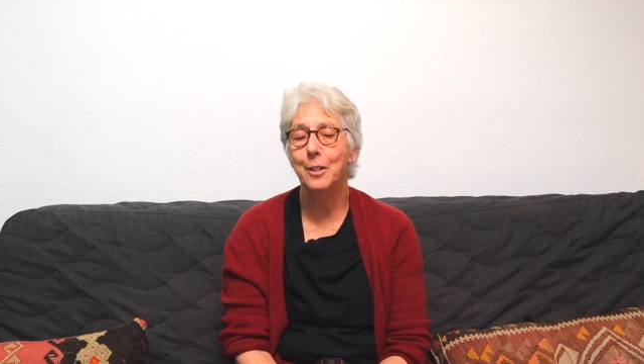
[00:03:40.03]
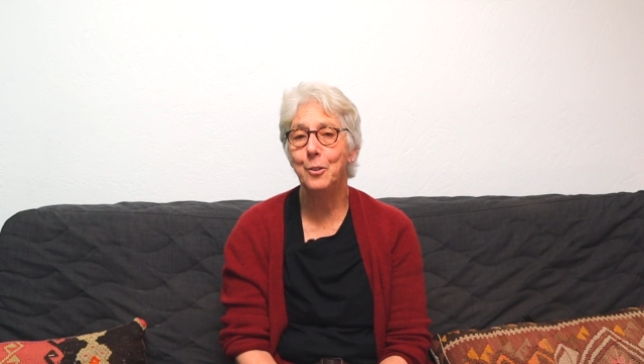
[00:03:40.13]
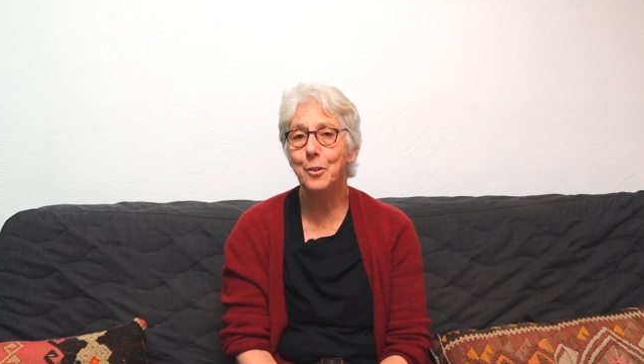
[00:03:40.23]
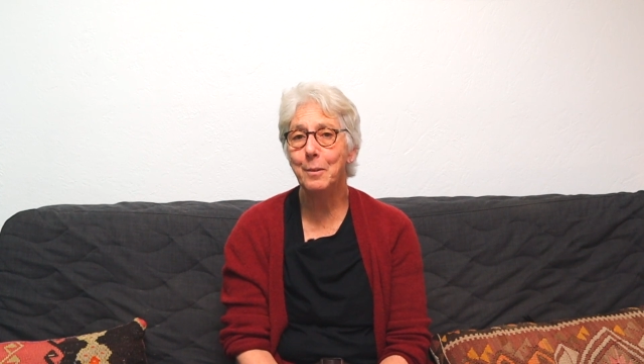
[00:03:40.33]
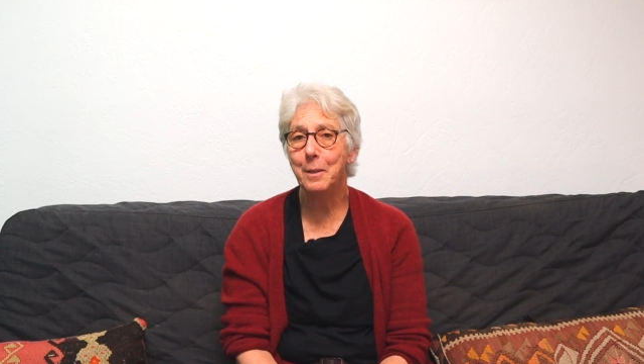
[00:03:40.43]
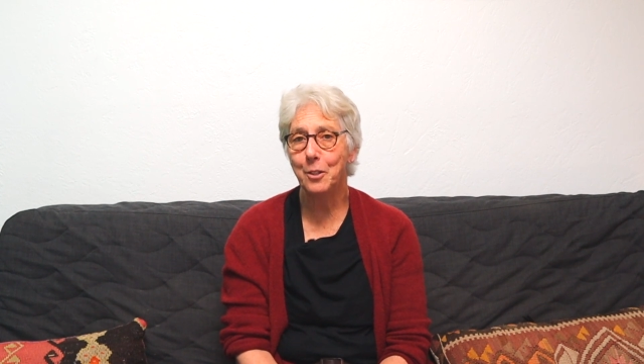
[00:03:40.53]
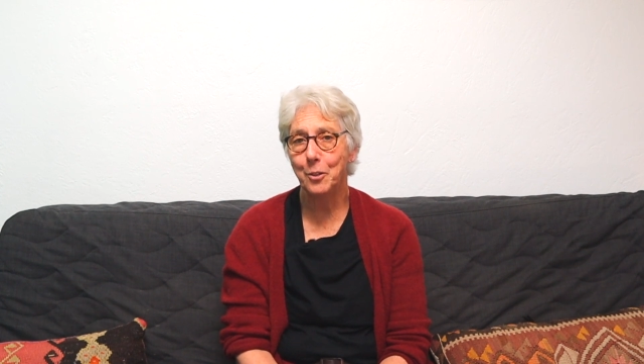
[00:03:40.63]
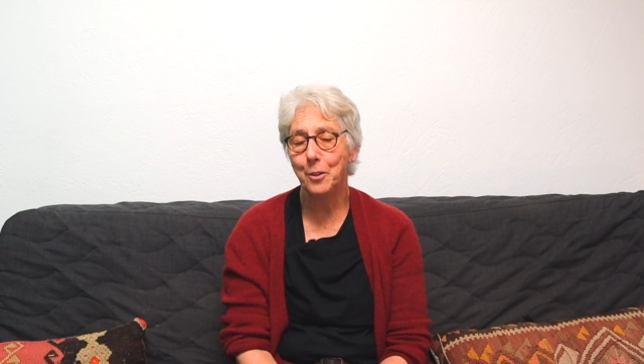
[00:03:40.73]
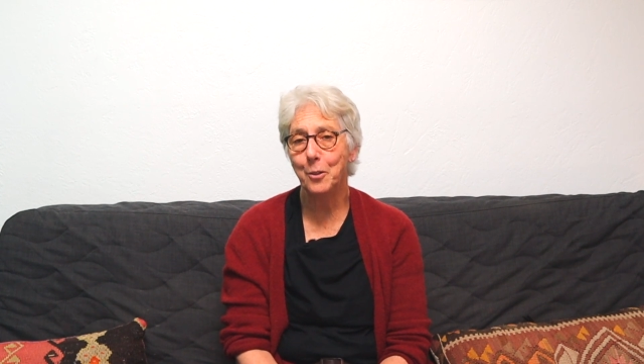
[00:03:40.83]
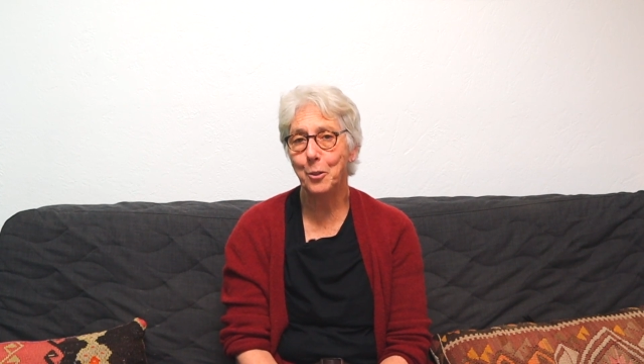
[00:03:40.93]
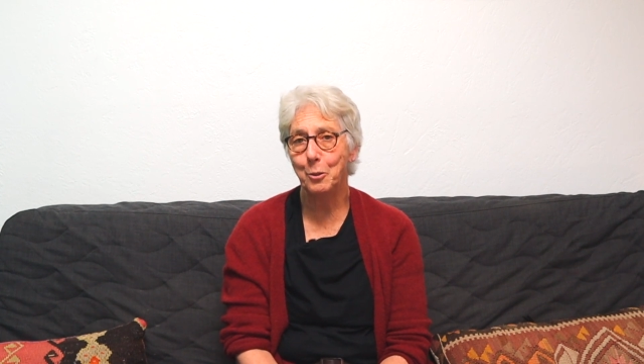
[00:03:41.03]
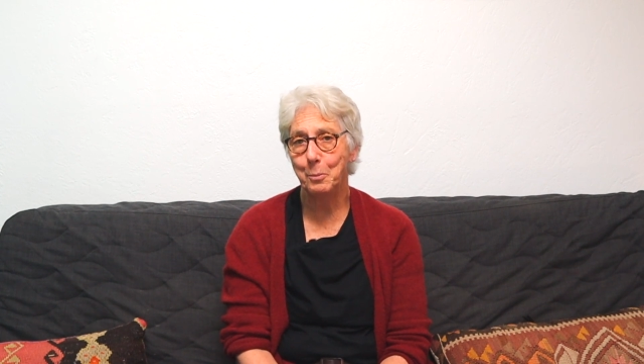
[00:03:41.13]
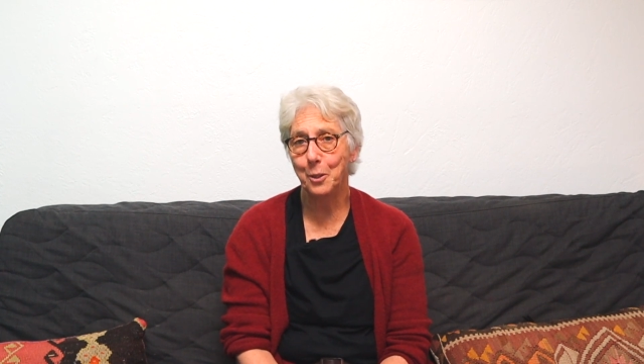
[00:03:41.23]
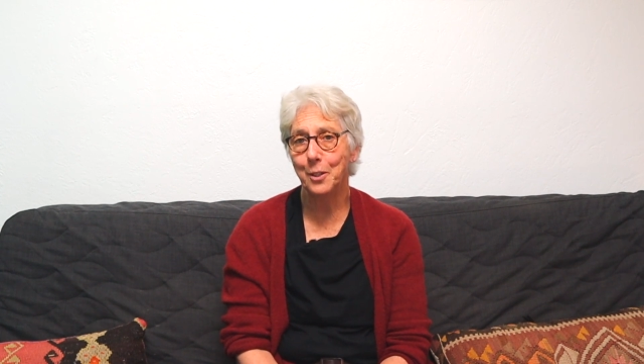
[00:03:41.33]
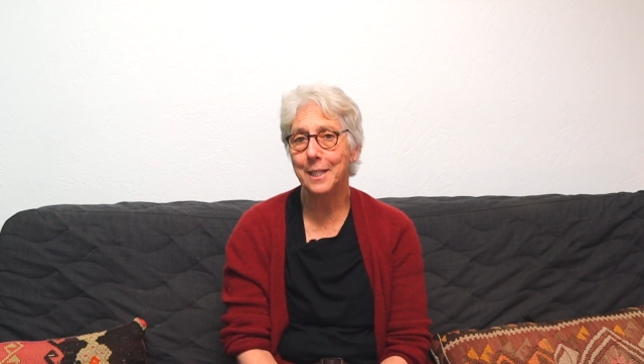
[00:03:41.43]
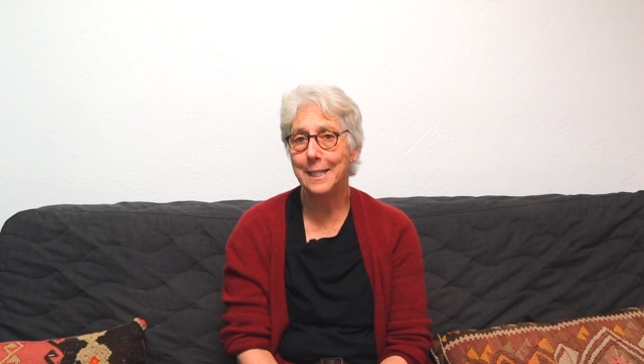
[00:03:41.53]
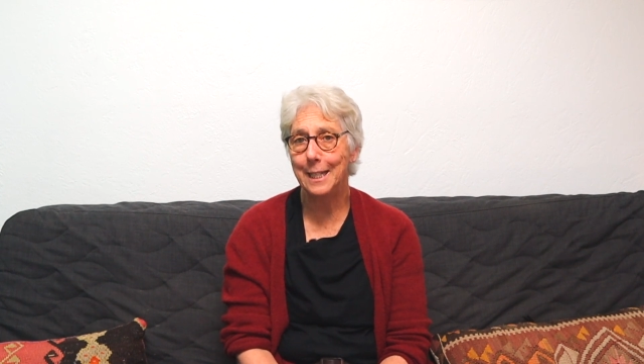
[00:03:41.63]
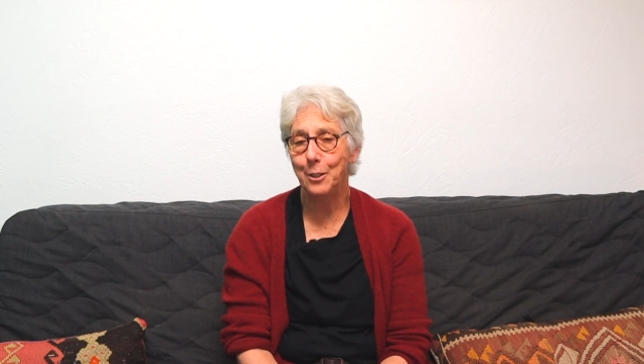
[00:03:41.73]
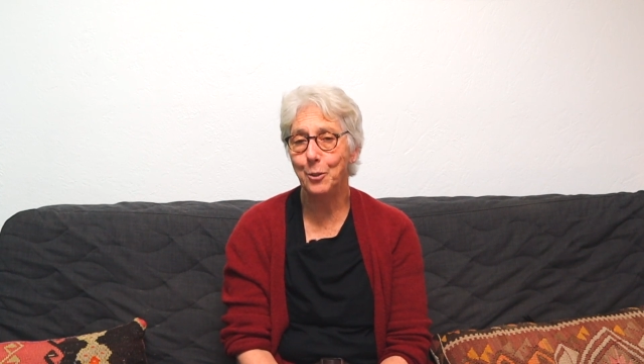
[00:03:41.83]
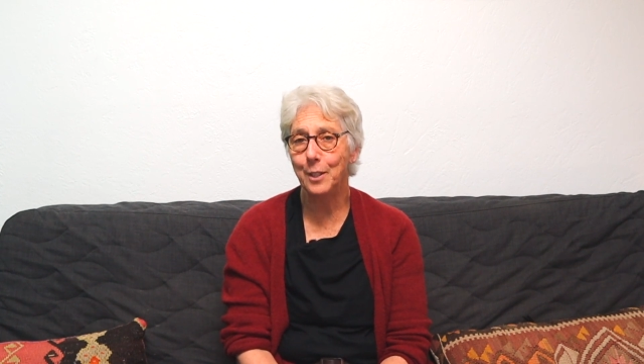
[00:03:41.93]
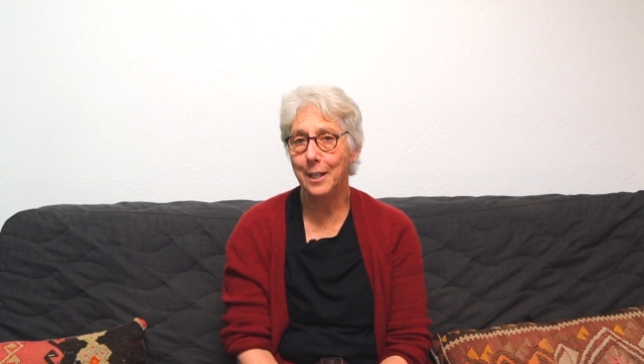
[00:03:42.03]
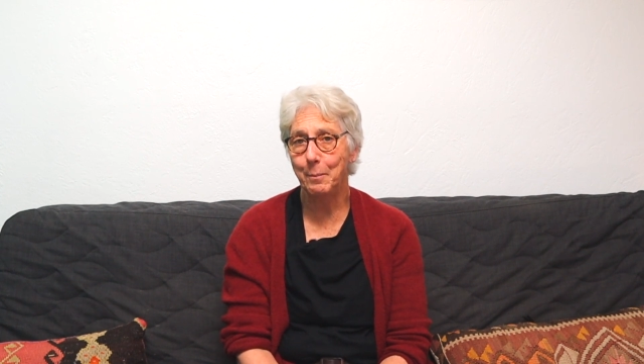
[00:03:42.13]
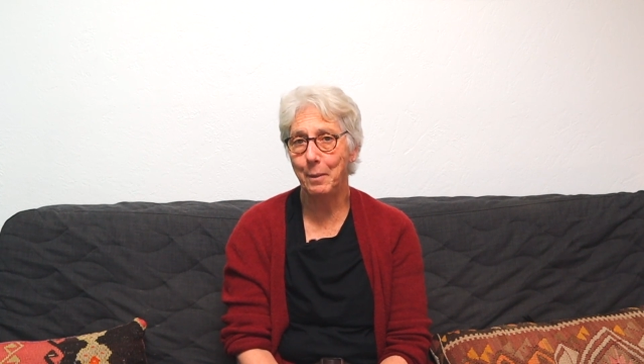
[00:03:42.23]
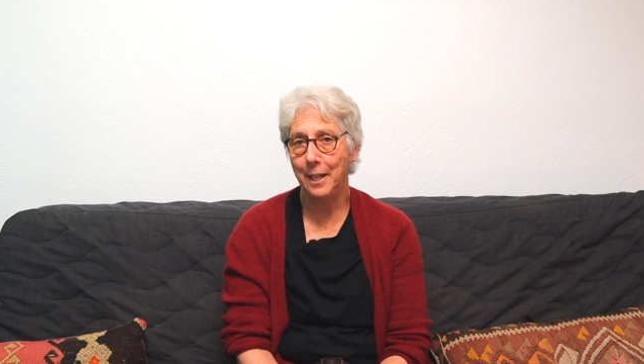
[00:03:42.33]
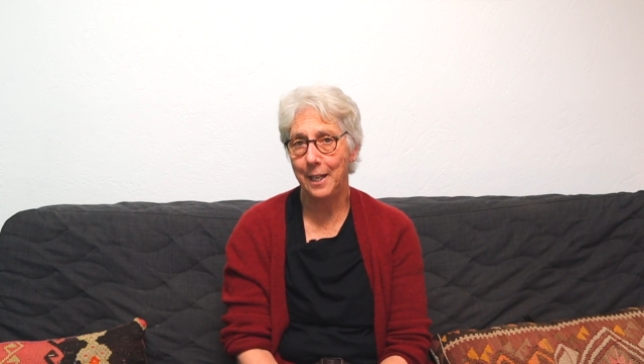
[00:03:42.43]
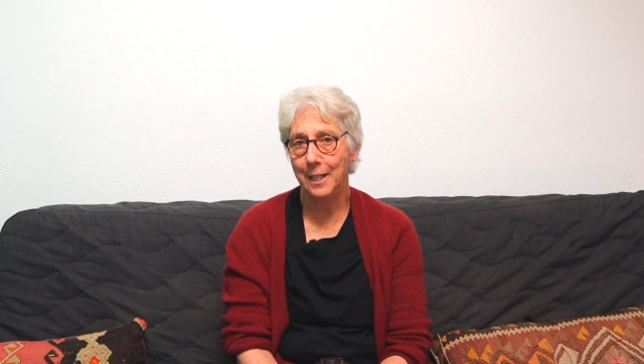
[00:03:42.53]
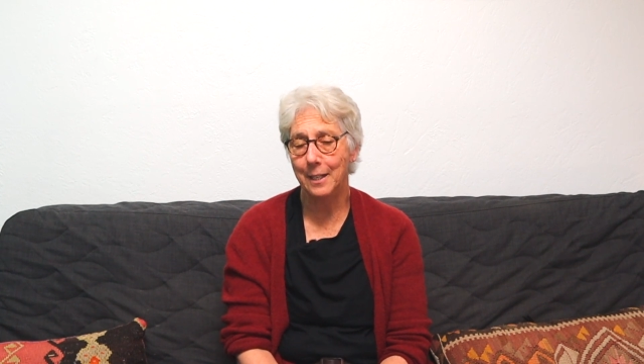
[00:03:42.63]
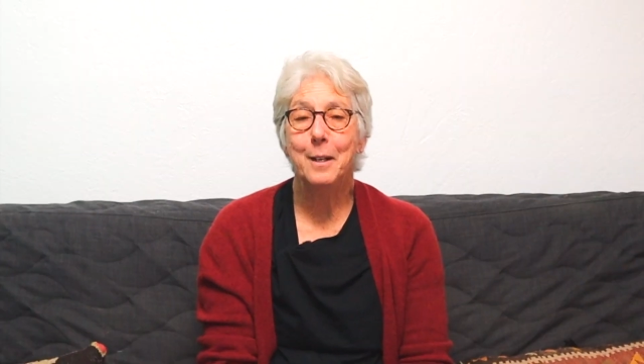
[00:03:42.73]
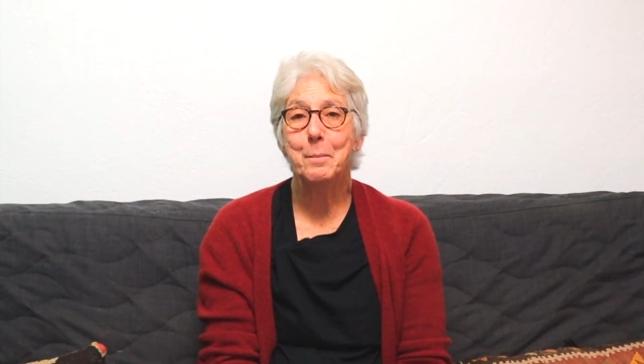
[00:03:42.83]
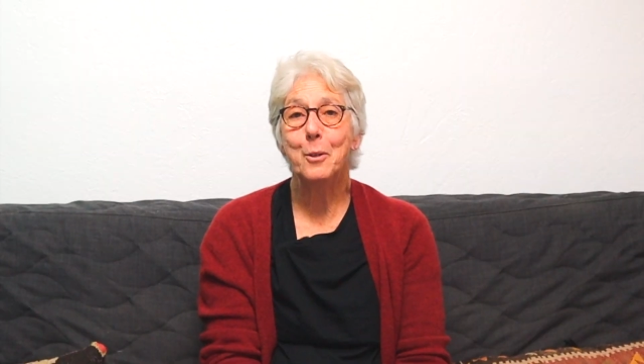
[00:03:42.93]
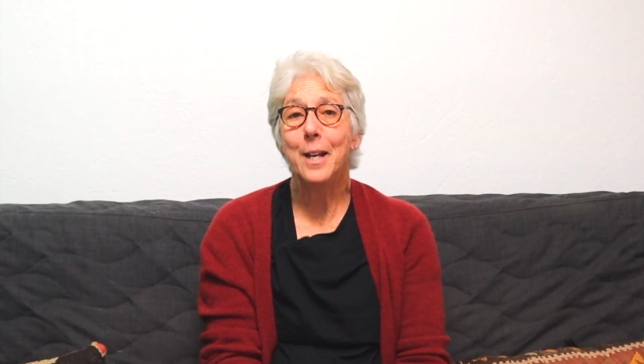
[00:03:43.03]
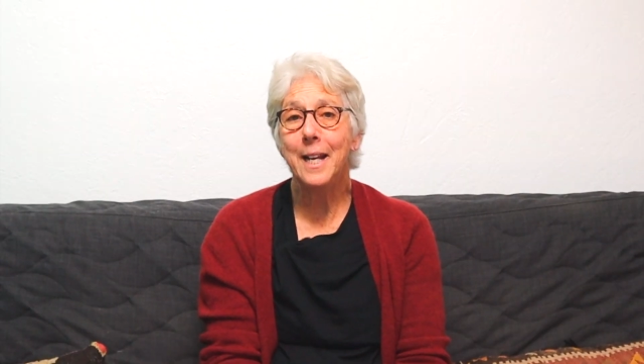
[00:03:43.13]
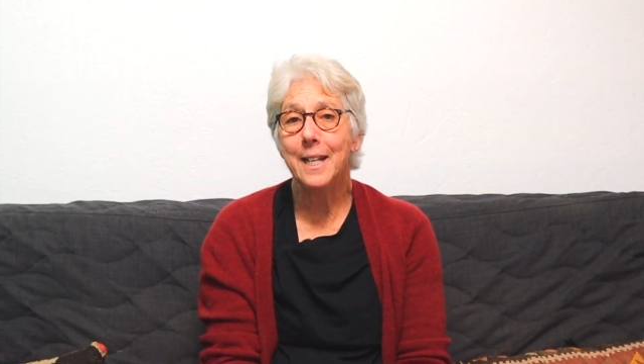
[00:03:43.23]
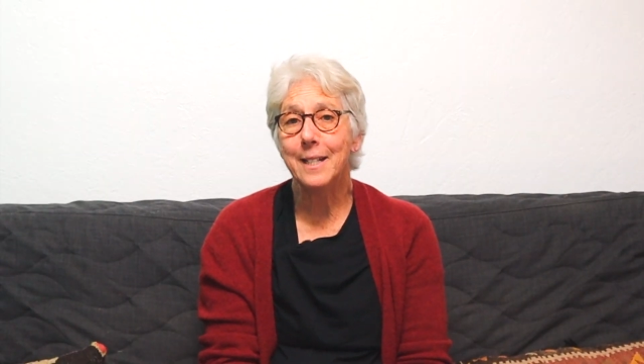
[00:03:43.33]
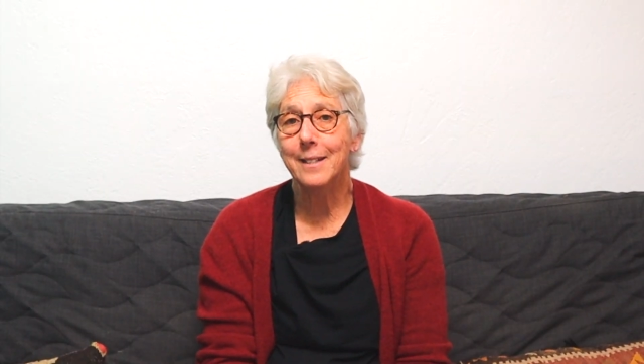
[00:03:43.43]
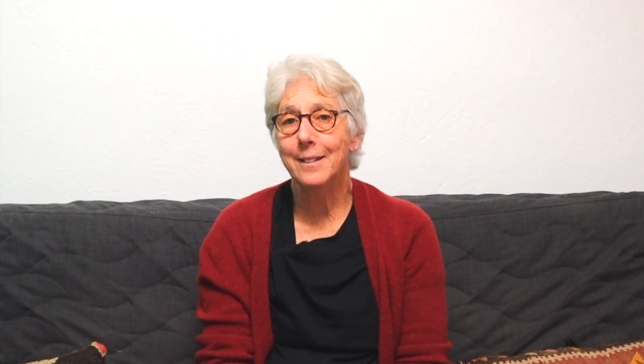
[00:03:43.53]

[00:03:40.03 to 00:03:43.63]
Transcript: you can make sure that those bills continue to get paid. Number 8,